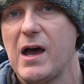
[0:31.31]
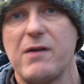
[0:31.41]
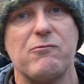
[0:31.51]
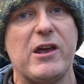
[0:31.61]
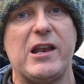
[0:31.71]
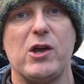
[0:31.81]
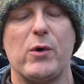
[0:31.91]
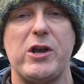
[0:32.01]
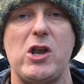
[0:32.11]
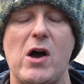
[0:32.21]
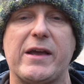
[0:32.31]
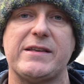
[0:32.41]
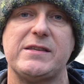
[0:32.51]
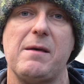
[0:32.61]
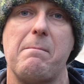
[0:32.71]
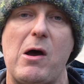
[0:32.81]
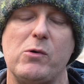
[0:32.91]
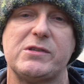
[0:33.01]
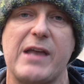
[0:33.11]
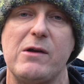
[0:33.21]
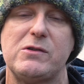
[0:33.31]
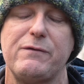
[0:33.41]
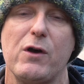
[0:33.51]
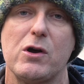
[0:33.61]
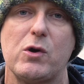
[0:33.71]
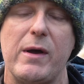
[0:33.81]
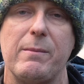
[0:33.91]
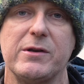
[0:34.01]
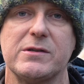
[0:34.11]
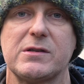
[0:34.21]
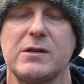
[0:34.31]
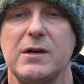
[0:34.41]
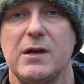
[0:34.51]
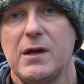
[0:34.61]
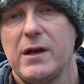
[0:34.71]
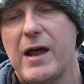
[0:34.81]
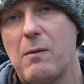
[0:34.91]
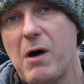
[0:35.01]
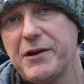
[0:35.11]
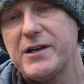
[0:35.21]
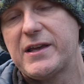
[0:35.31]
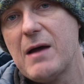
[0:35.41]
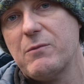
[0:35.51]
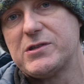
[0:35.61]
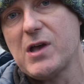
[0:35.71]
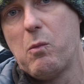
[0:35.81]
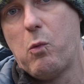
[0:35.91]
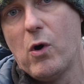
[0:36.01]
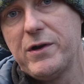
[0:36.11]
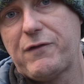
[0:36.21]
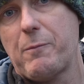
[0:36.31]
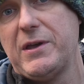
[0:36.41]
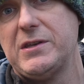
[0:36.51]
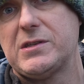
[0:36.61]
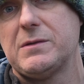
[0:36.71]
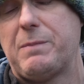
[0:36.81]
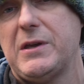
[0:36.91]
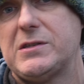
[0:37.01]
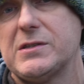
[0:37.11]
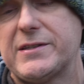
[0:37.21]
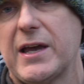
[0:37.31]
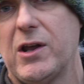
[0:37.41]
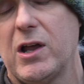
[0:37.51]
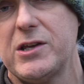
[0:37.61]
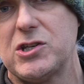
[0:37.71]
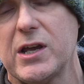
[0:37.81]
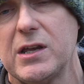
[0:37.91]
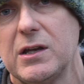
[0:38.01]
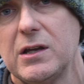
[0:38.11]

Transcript: And really you are not getting the most out of your equipment. Now, modern cameras are wonderful pieces of technology,